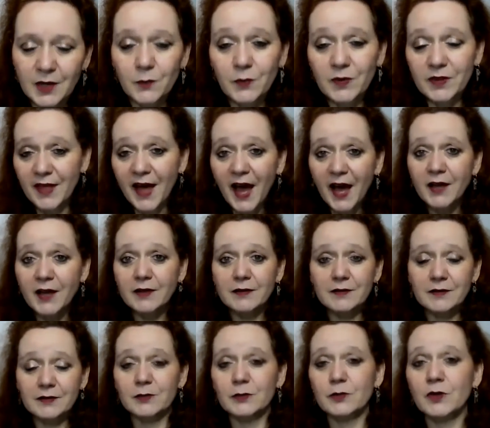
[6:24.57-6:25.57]
And with that,
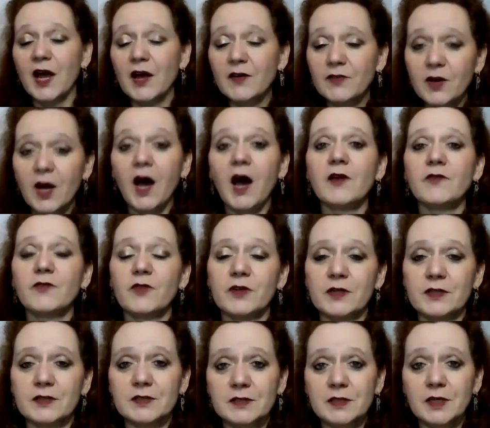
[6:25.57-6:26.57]
you have
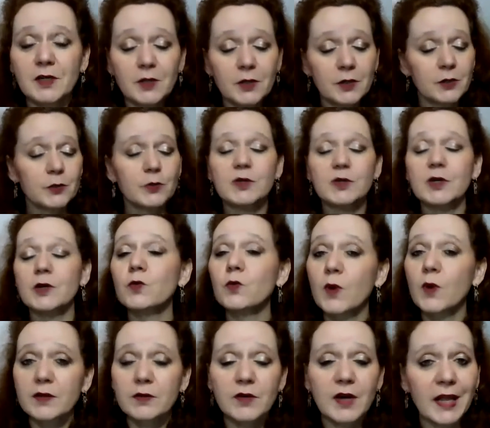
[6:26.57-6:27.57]
confidence. You
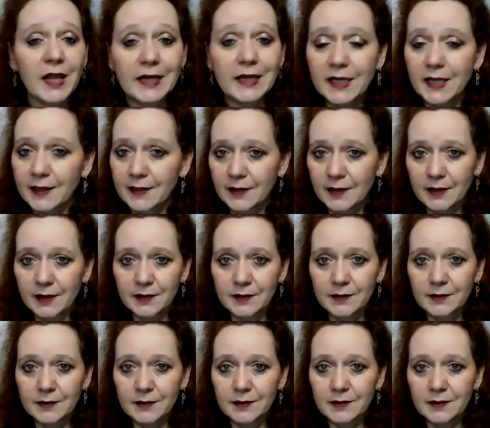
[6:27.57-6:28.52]
can weather anything.